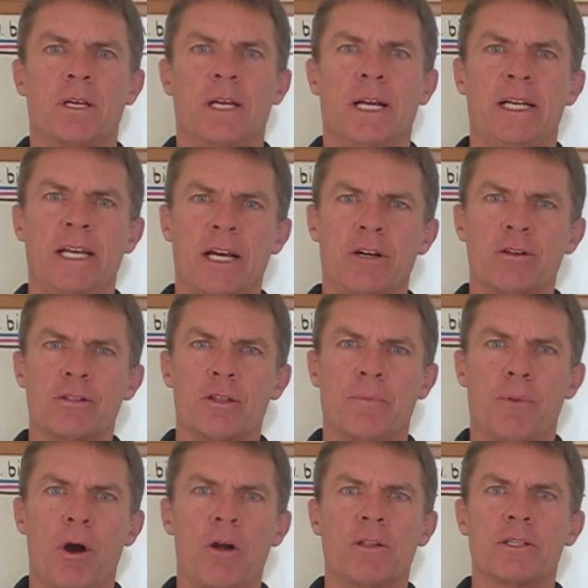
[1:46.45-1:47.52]
In kickers, the
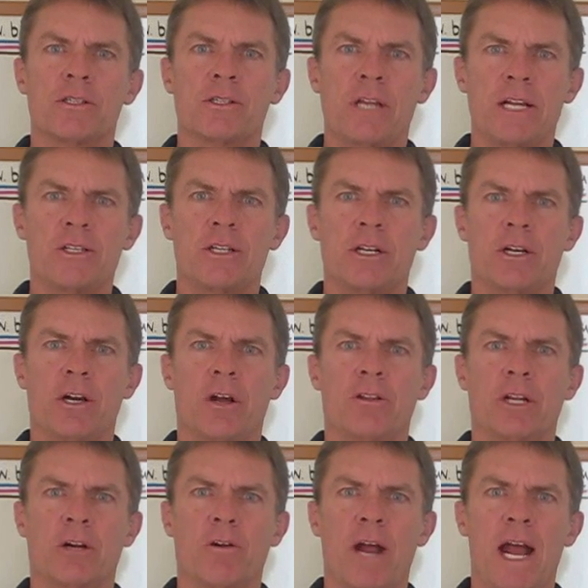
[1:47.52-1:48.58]
ball is stationary on
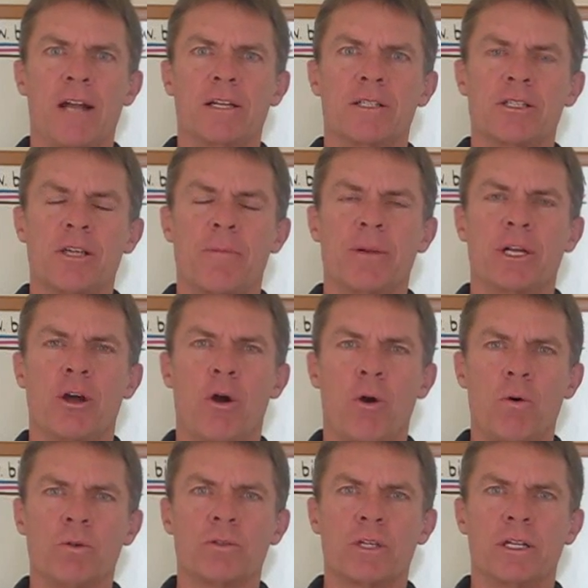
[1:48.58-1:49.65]
the ground and somebody
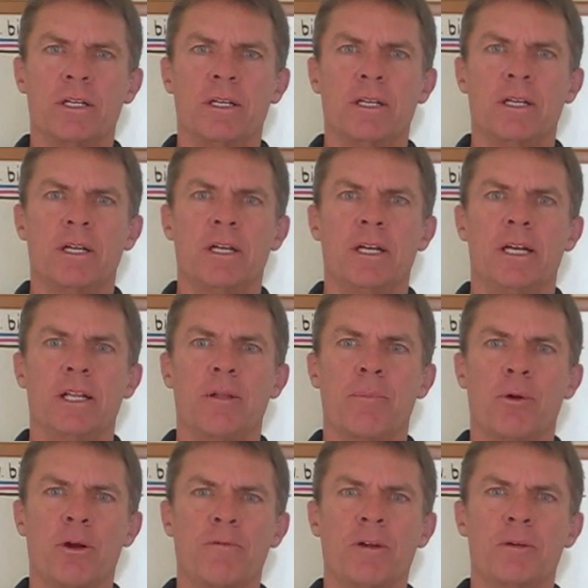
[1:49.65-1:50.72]
holds it in the
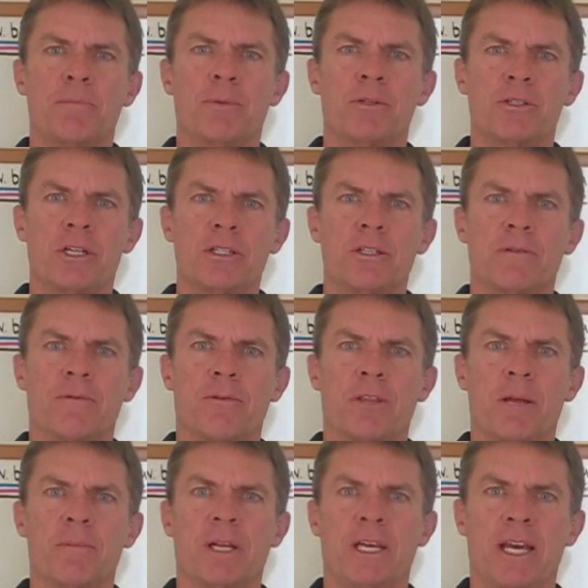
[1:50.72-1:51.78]
perfect position for
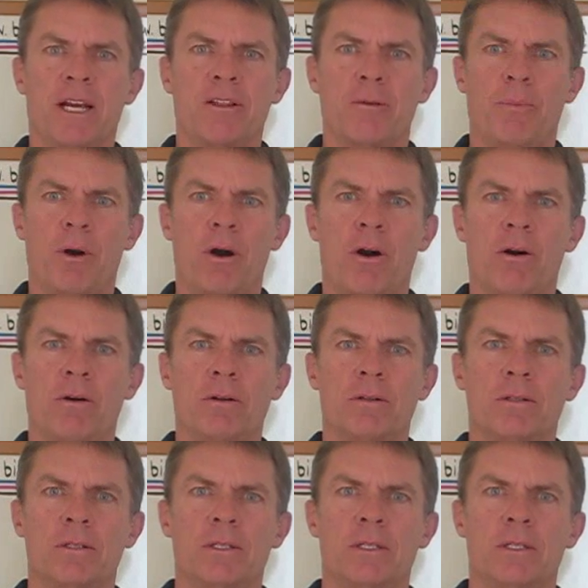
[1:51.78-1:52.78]
them to kick the ball.